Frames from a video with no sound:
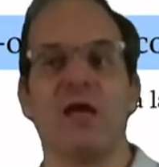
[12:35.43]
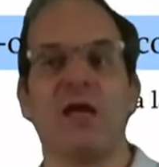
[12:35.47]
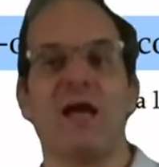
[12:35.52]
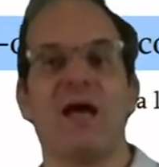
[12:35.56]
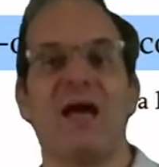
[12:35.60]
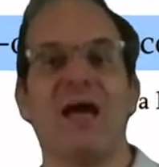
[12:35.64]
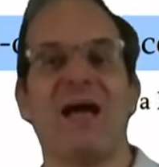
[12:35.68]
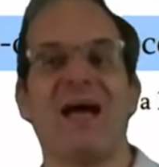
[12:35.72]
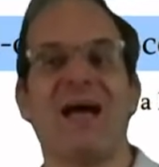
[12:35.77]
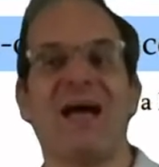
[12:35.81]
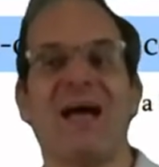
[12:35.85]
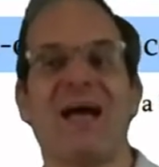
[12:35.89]

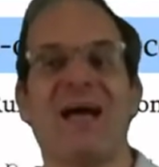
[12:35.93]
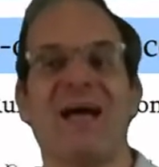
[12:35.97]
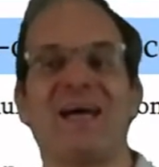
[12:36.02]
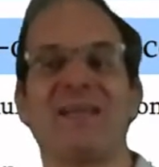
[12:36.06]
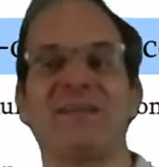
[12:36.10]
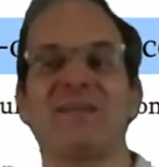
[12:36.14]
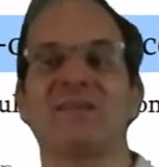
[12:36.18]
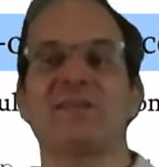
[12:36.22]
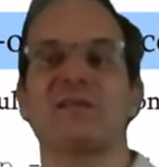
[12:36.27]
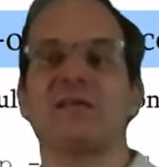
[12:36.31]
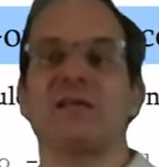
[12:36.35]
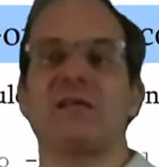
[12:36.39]

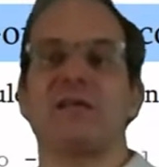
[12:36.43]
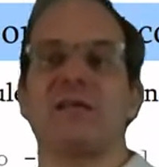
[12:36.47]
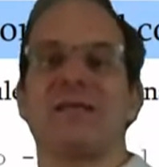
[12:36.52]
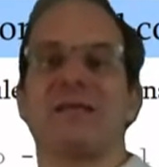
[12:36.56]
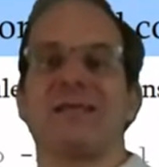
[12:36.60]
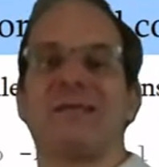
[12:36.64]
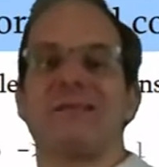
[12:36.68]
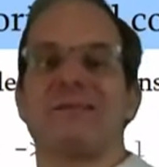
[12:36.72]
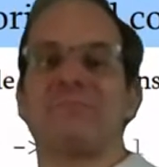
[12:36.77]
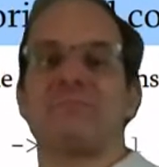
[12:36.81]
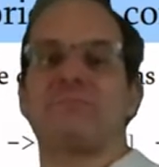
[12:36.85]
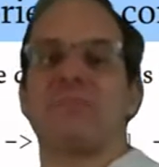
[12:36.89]
And
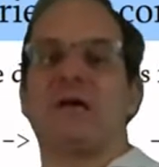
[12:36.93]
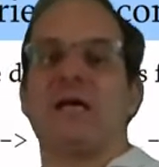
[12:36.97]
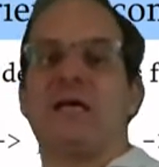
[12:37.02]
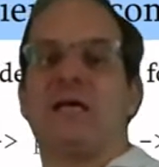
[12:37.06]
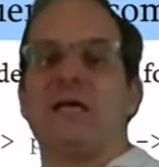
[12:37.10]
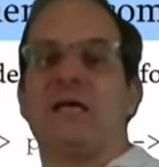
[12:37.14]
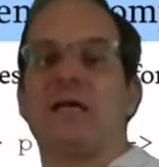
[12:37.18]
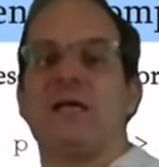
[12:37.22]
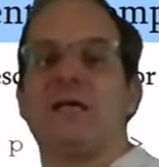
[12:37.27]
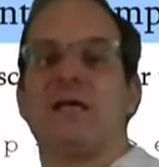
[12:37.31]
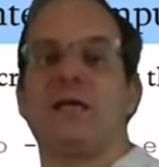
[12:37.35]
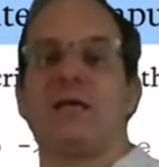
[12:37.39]

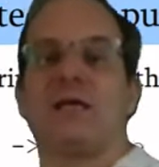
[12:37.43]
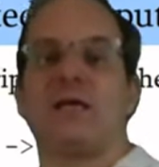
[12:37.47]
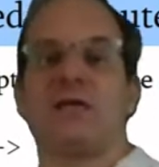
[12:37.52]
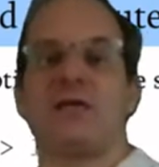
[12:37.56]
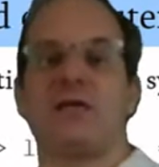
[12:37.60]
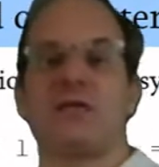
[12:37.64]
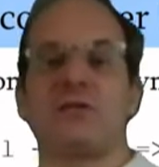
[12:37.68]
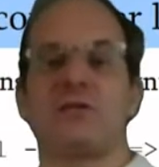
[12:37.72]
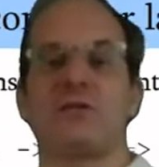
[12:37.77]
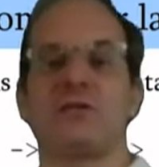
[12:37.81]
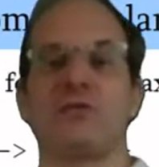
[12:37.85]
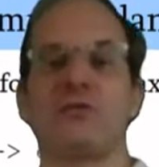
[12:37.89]

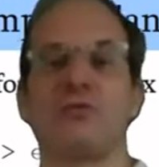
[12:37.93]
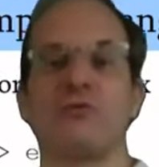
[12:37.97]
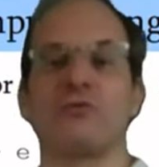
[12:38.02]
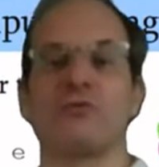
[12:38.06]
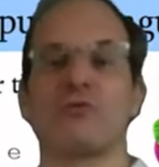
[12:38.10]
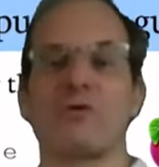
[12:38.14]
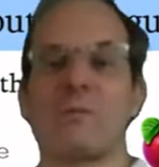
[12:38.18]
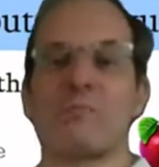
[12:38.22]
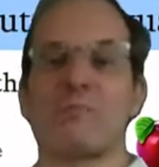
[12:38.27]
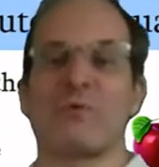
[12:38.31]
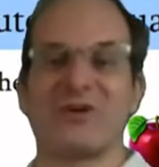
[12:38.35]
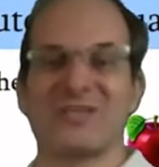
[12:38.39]
to
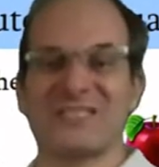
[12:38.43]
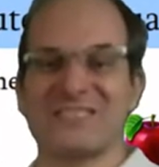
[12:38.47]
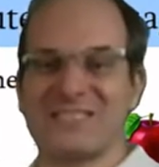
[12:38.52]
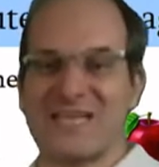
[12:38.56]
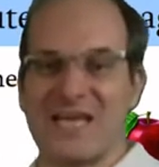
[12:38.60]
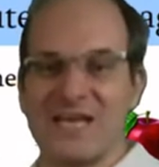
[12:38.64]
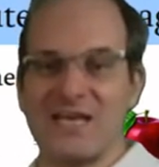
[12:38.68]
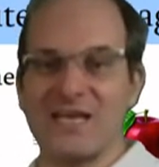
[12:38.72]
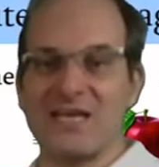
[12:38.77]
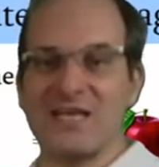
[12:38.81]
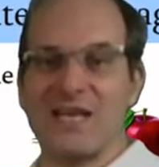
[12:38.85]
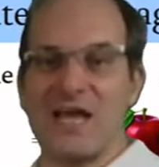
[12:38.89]

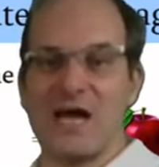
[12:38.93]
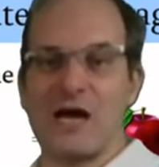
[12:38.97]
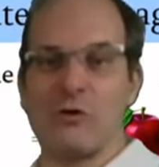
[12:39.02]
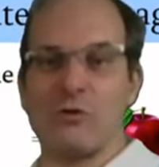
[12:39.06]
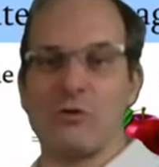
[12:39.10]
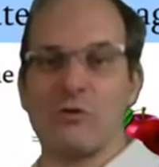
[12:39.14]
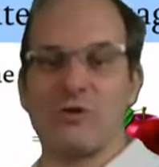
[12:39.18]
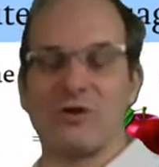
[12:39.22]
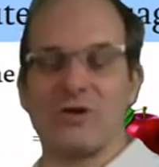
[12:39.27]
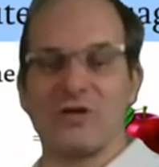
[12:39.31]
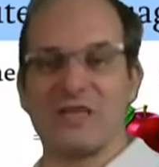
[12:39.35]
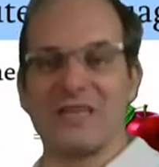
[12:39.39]
represent now
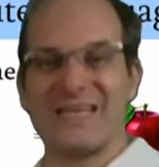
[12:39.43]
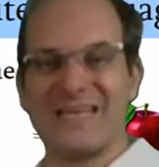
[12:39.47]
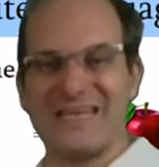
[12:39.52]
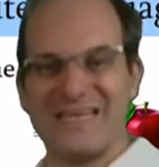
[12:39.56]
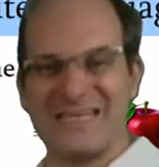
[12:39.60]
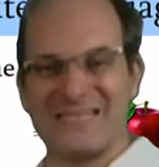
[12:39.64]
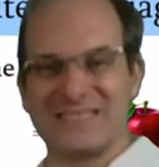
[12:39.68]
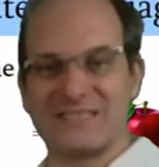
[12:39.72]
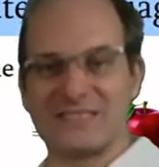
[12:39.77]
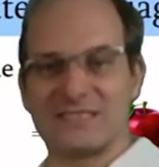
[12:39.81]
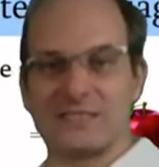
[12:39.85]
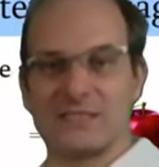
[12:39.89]

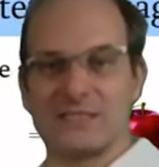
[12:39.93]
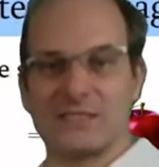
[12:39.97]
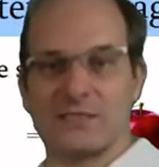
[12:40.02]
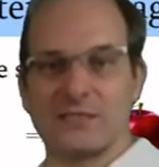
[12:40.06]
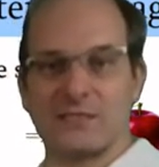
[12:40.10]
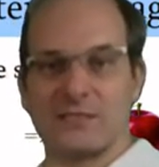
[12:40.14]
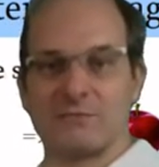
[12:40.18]
these,